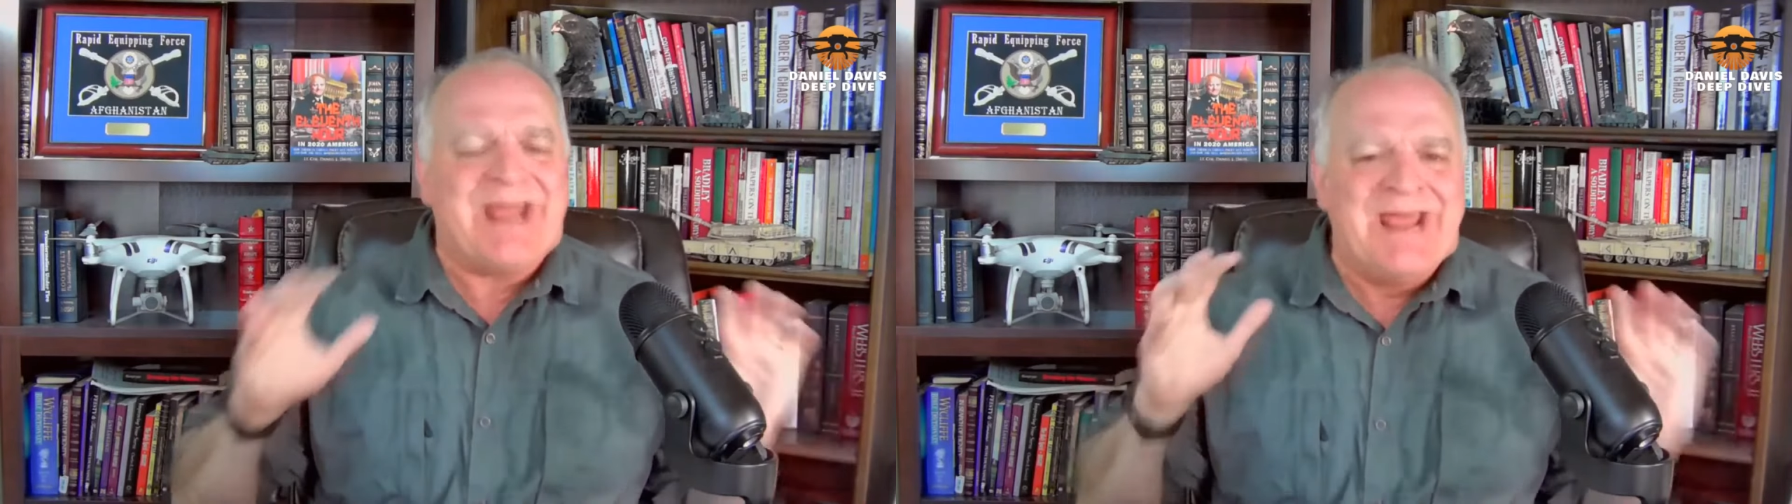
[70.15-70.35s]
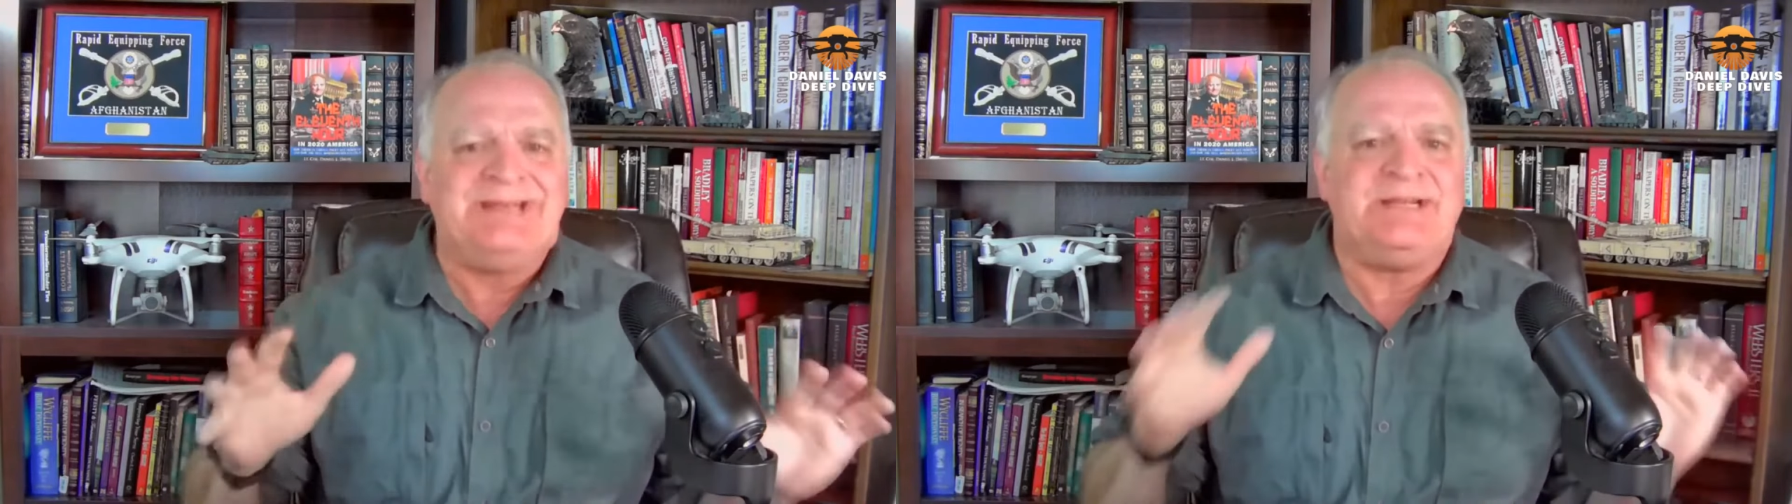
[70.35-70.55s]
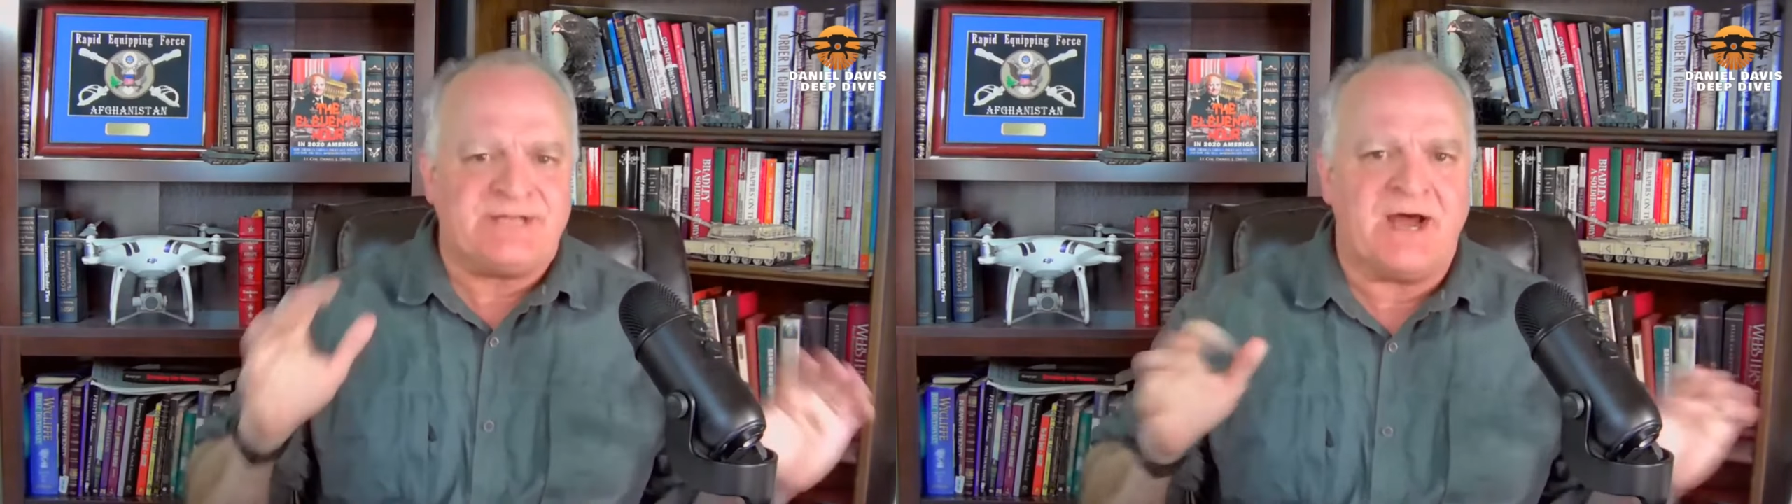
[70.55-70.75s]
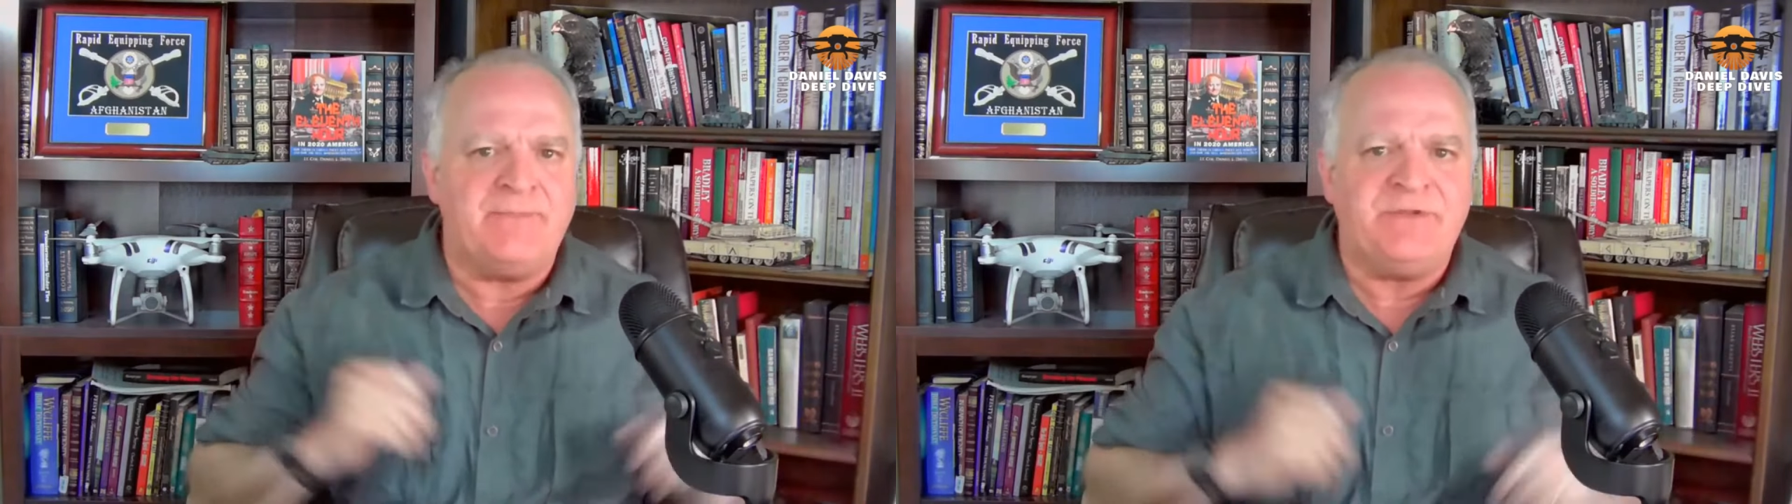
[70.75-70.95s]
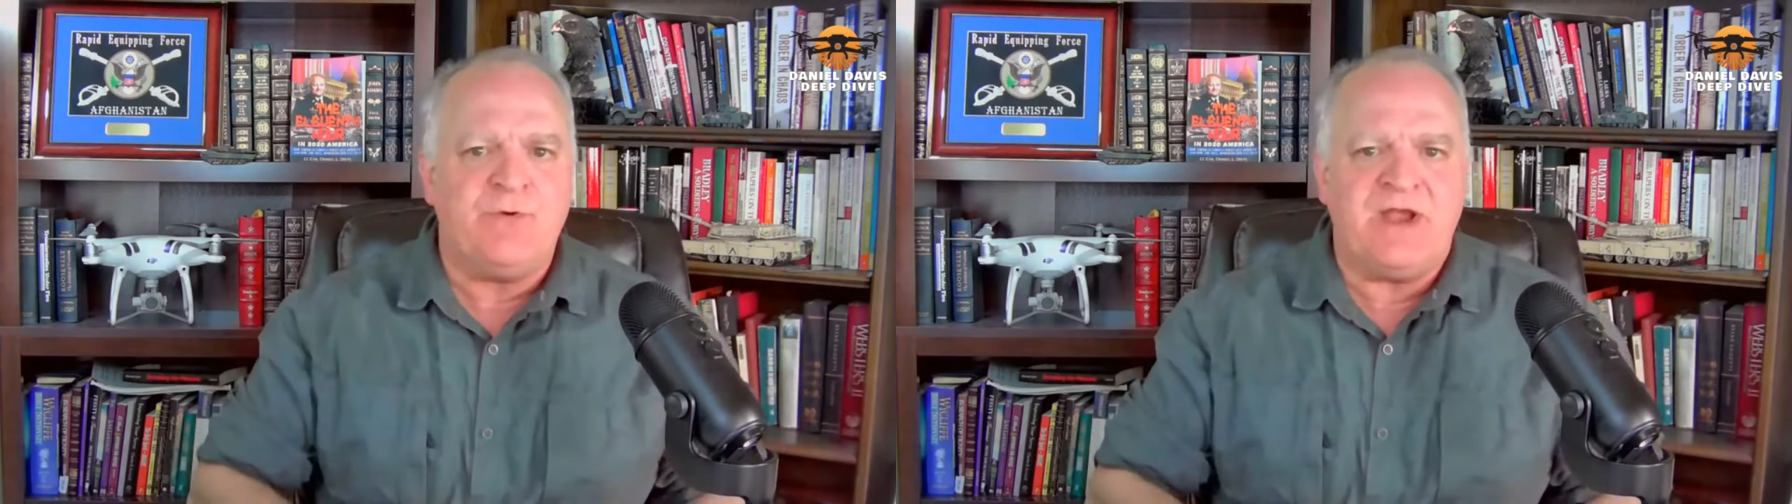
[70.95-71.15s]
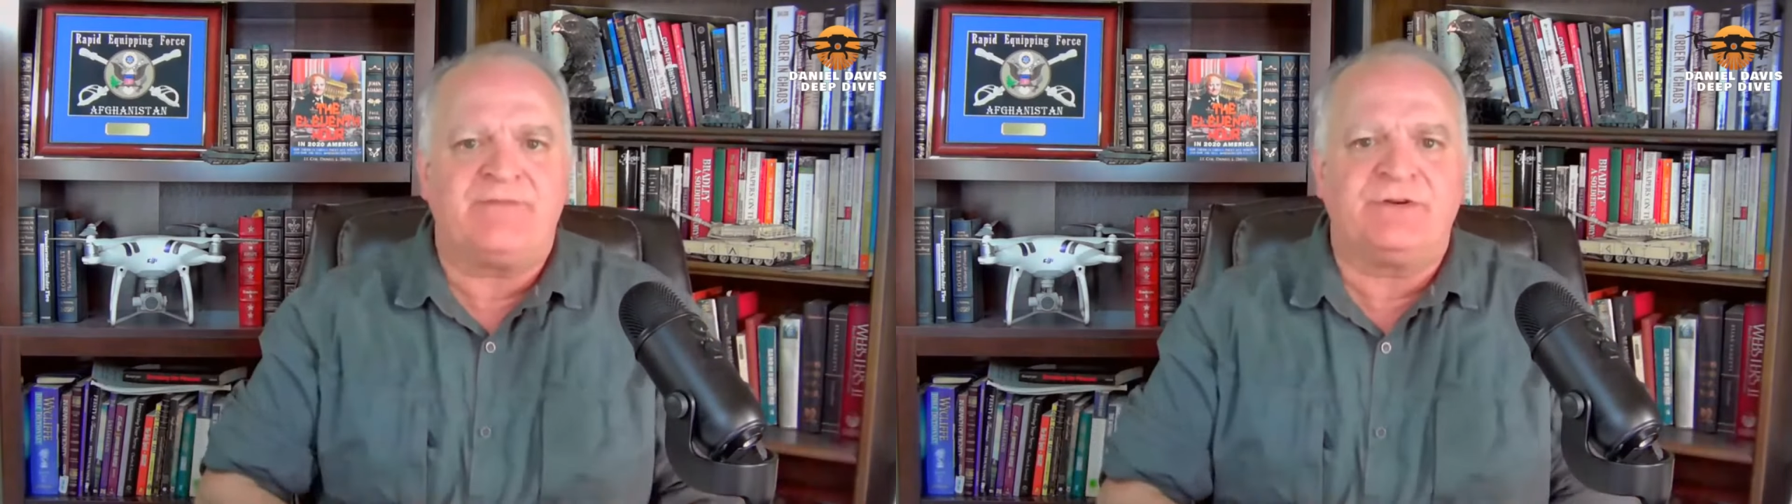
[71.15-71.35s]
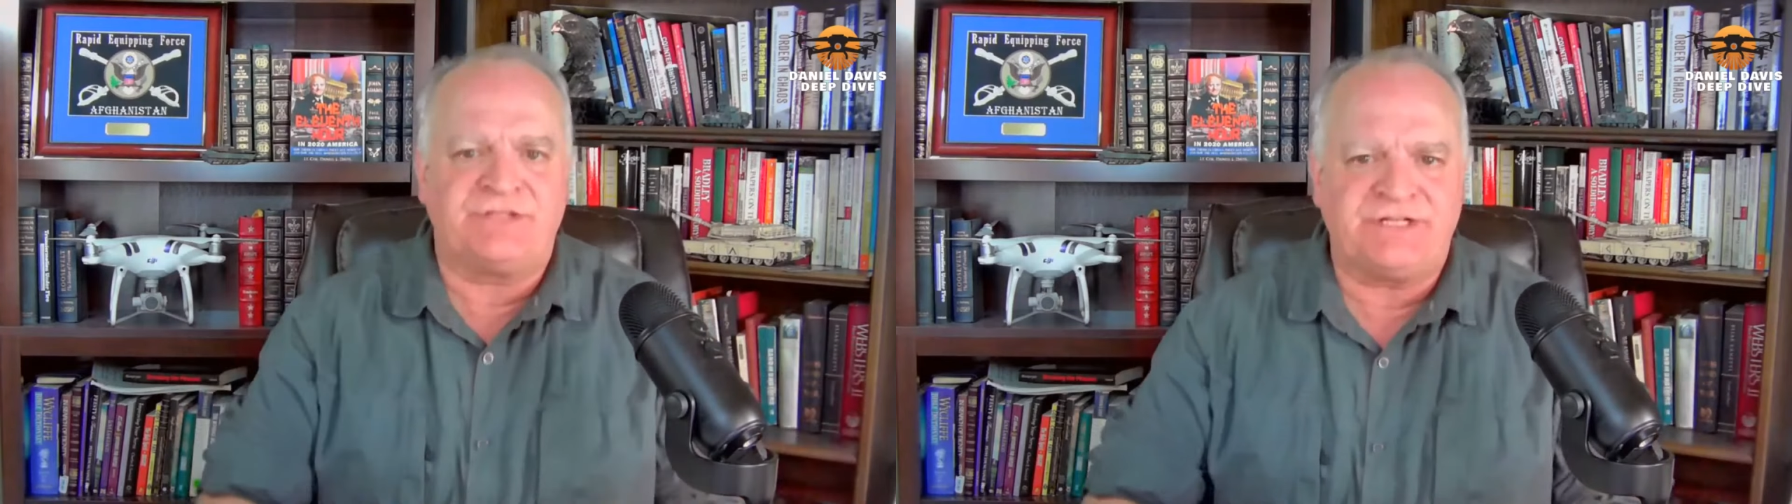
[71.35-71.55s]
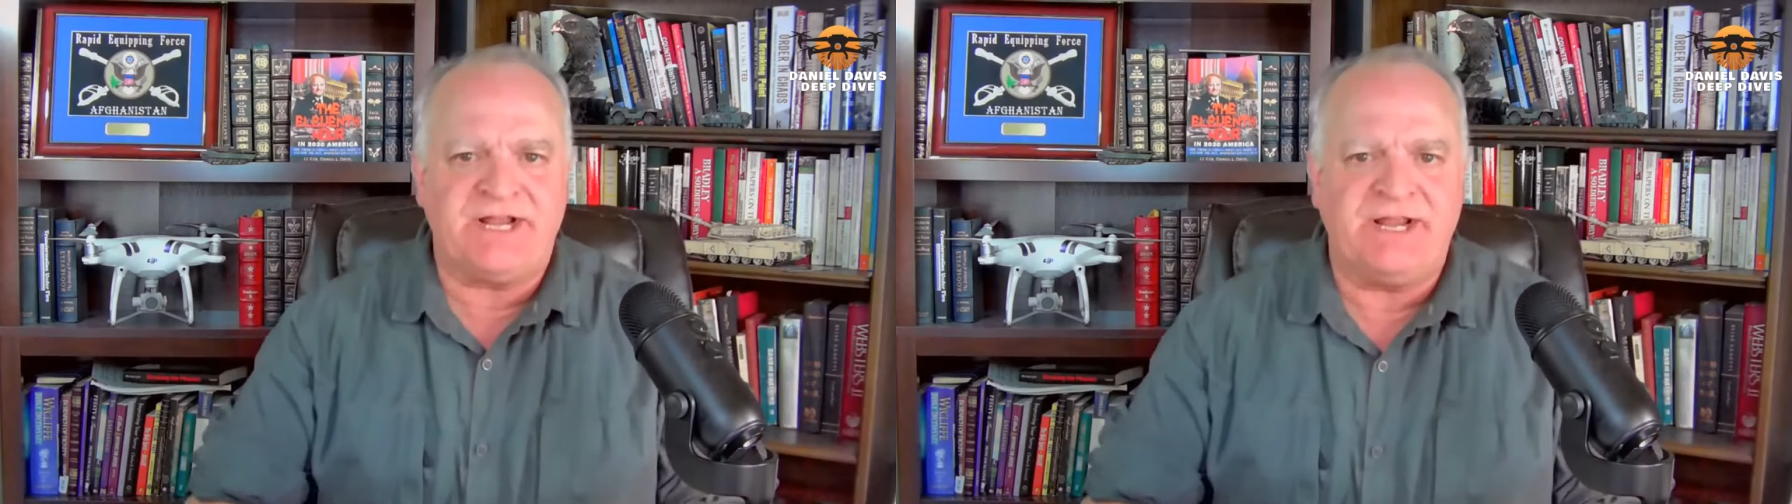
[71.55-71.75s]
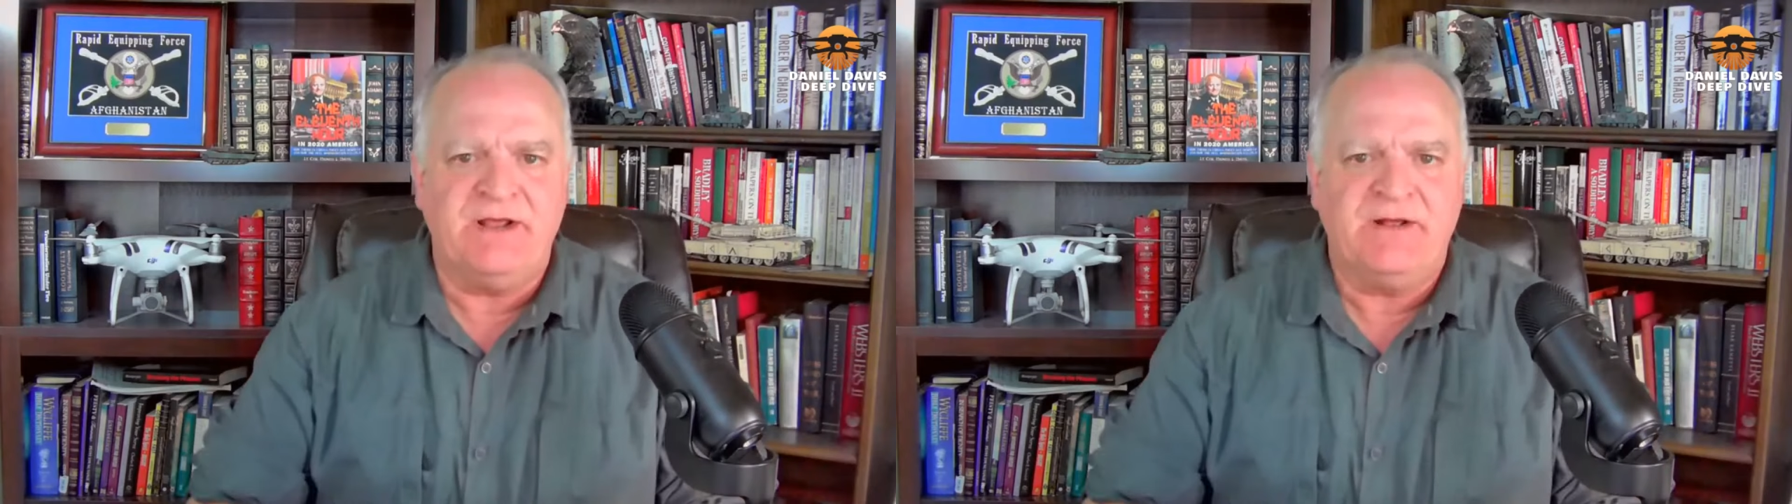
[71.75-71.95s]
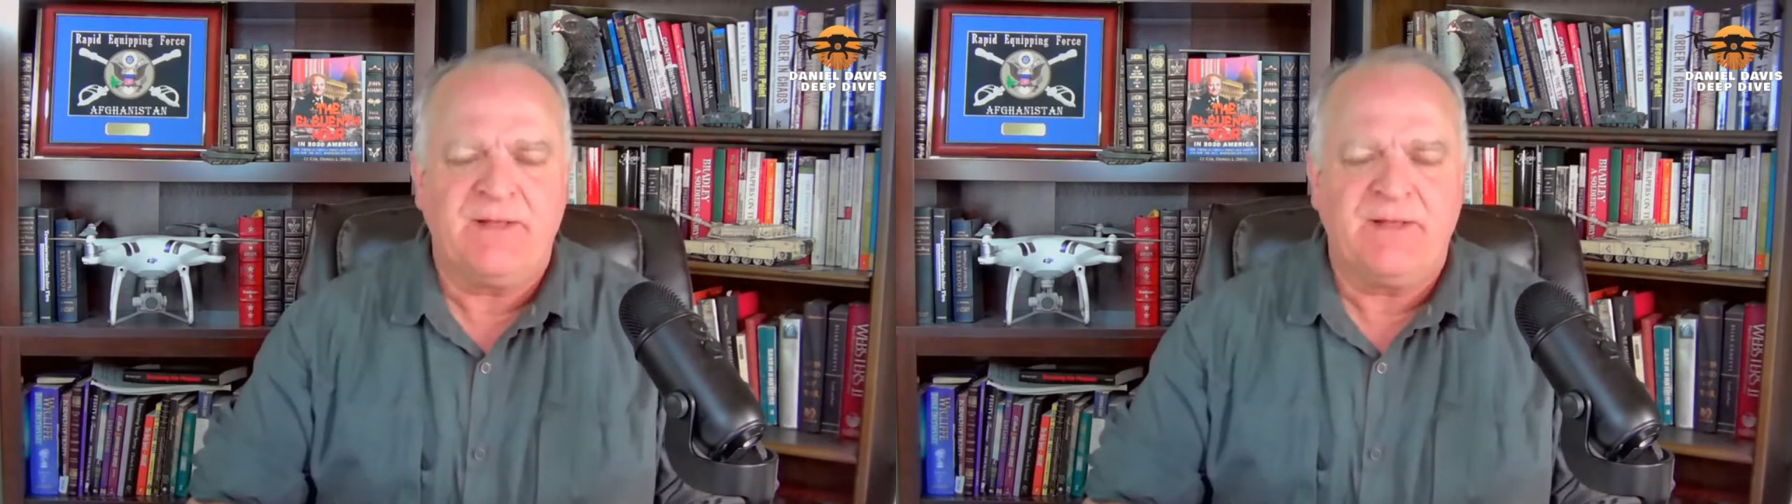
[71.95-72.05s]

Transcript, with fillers: Anytime you ever say,